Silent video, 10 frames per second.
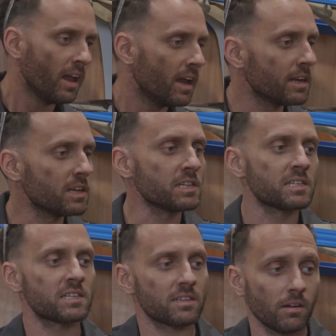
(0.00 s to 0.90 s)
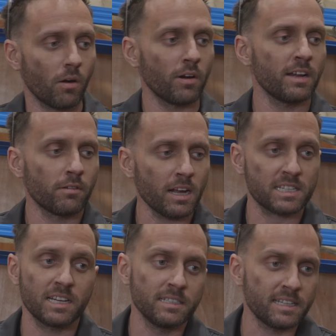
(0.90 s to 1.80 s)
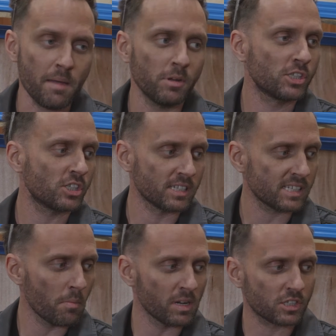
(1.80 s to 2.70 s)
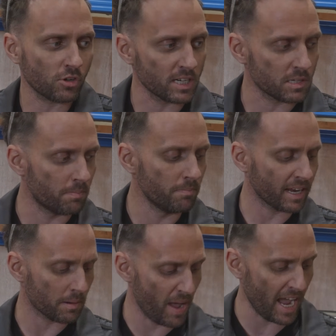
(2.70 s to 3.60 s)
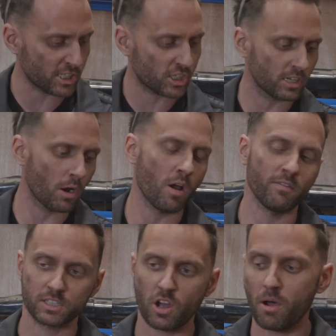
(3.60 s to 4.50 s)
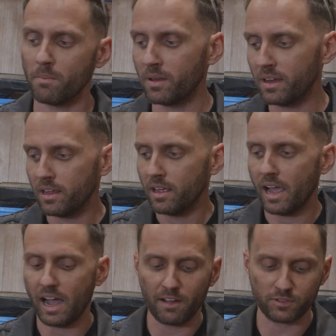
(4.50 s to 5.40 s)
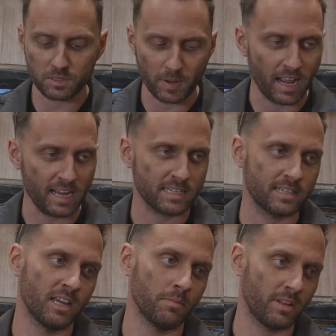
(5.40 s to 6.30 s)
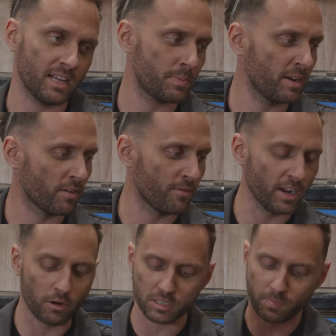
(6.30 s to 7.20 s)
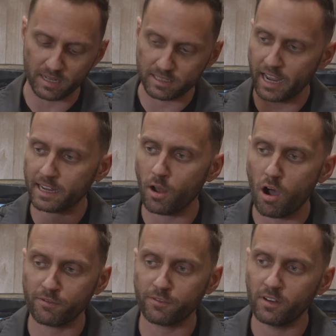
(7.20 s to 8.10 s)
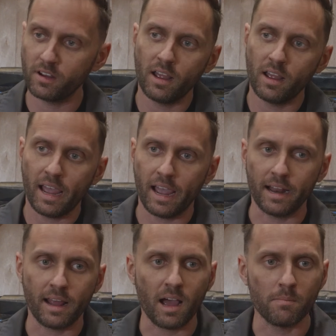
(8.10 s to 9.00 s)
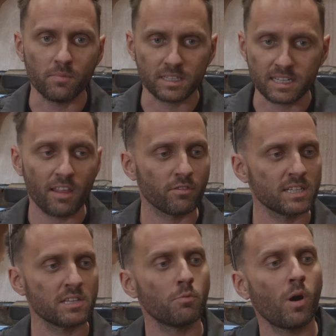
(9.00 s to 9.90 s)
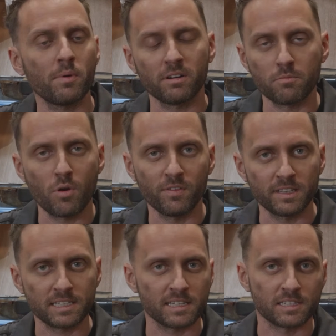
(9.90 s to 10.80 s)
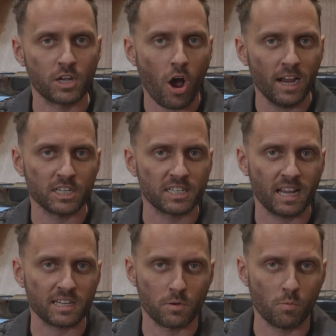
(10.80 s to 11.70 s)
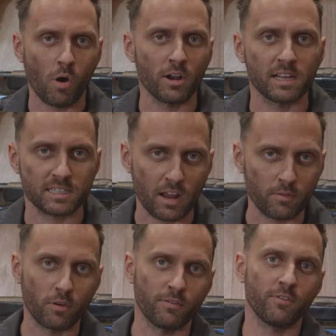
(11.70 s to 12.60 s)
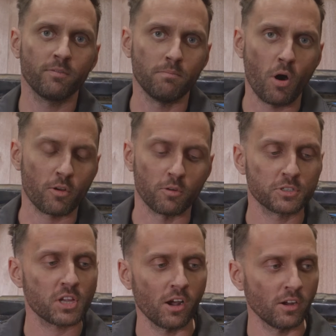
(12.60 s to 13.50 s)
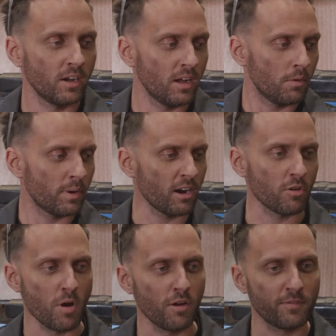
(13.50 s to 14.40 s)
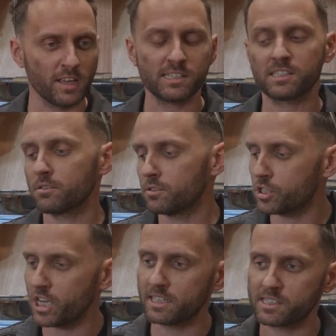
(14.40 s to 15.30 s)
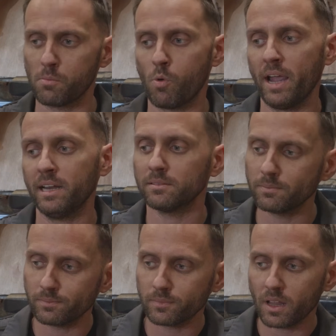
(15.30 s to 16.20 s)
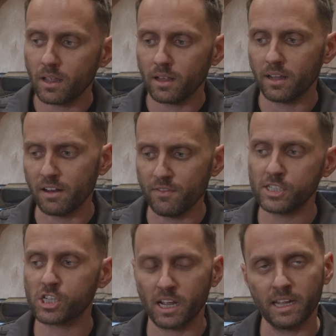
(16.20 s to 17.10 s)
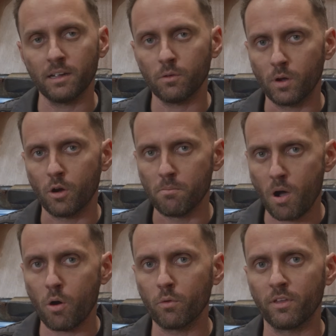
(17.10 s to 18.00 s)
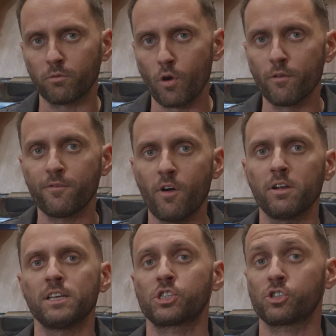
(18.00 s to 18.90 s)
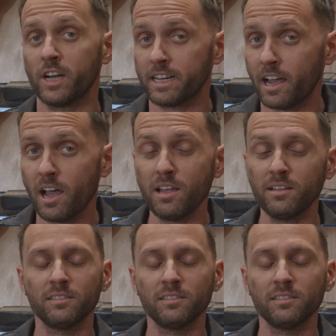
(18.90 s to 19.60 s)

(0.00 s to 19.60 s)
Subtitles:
It is already rusty and damaged, and someone's tried to make a patch to go over top. After it's been acid dipped, that's been revealed, it's been taken off. And there's another reason why we're removing this is Guy just doesn't want a sunroof model. So we're gonna remove this, shed some weight, and eventually we'll mold the roof on his street car.